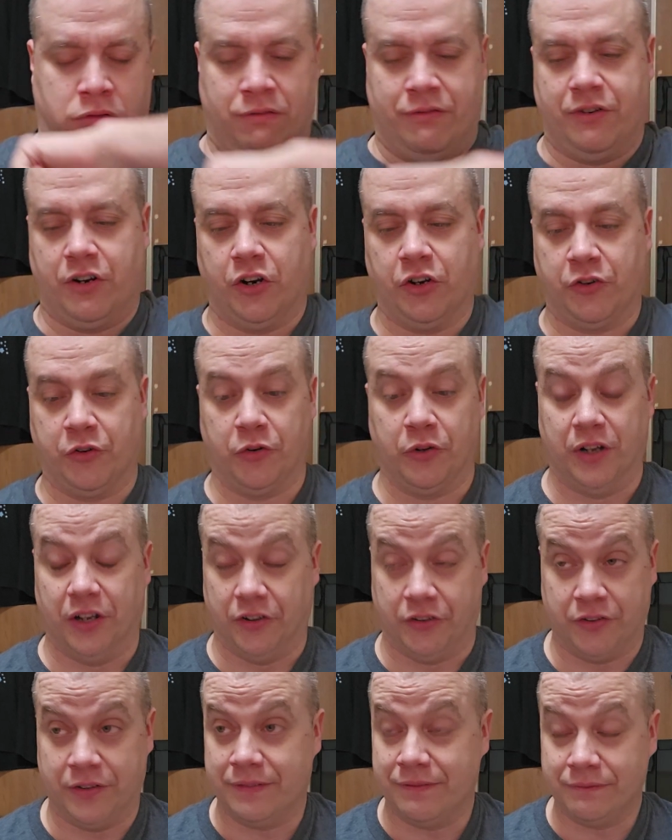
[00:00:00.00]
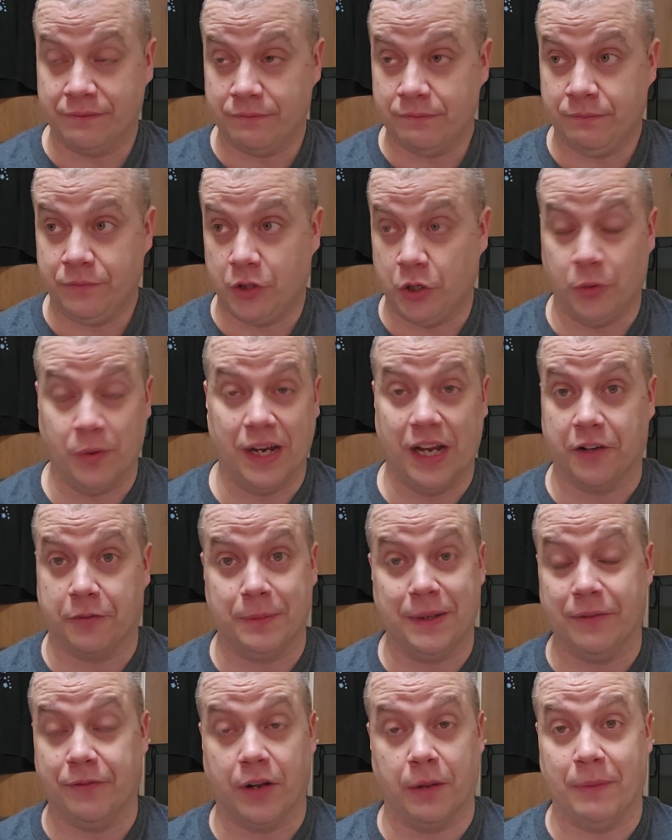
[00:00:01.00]
Arthur does, you ask
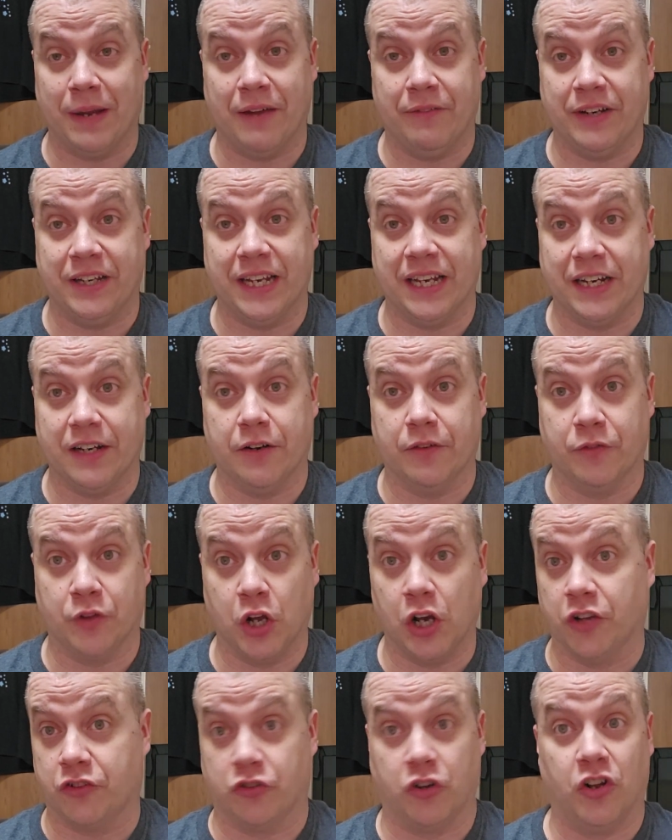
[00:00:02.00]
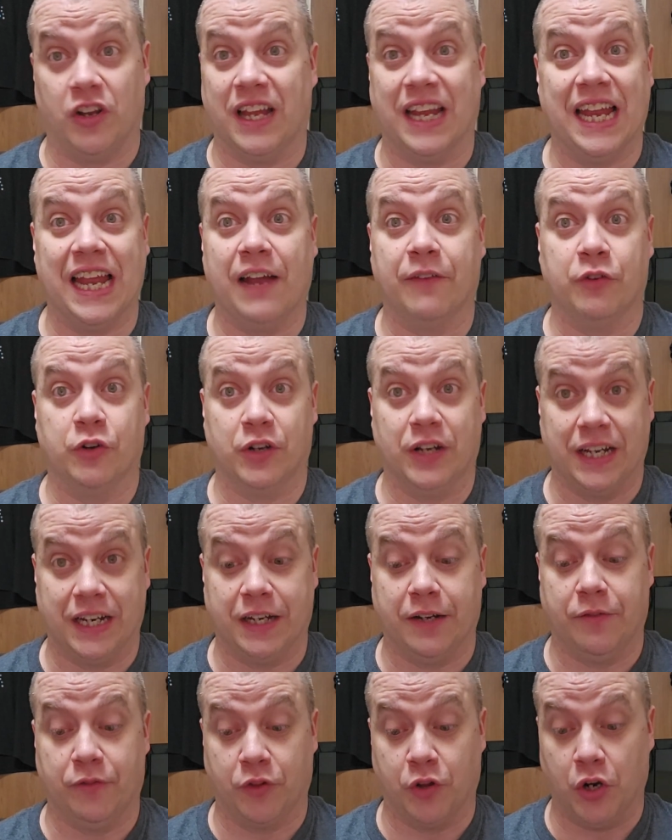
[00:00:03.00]
me if I'm having negative thoughts. All I have are
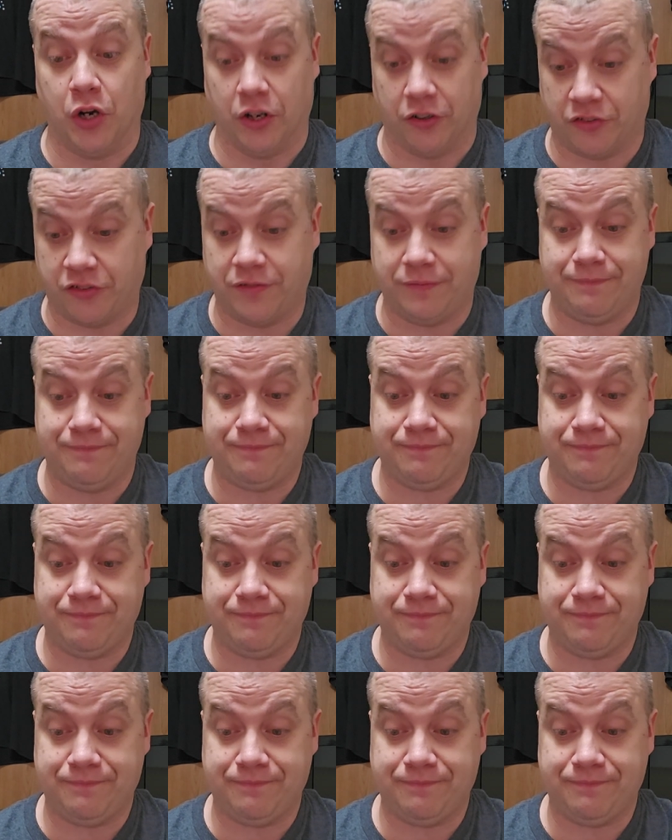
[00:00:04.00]
negative thoughts.